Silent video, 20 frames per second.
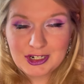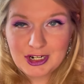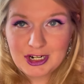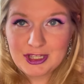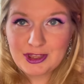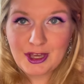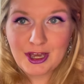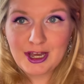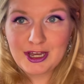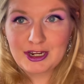in
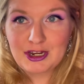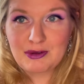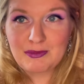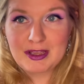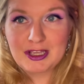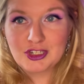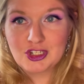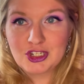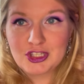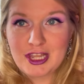the Haunted
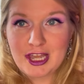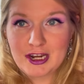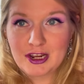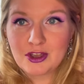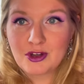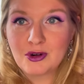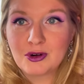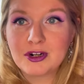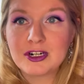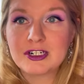Mansion that it
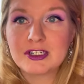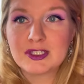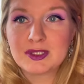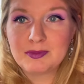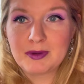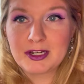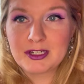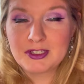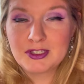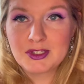
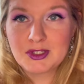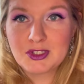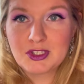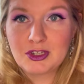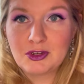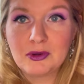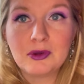corresponds to.